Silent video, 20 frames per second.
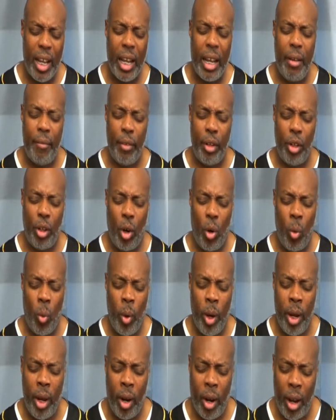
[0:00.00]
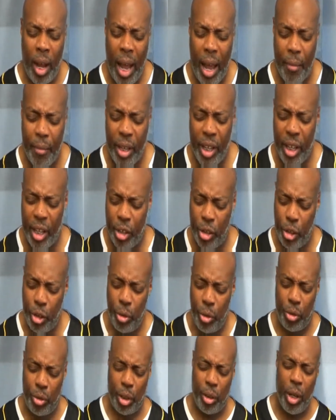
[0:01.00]
Even though we are having
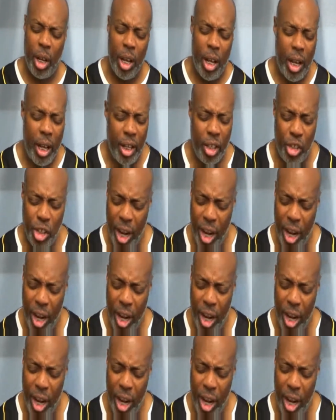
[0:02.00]
issues and